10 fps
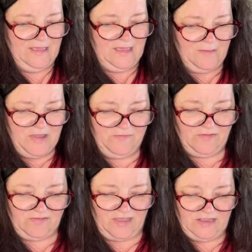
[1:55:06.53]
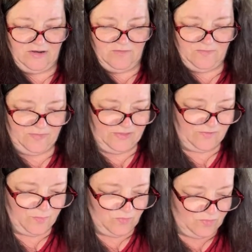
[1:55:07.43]
I may have to tighten them. Let's
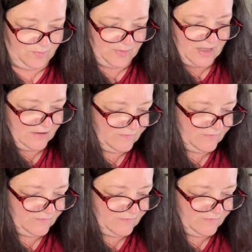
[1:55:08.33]
pull them back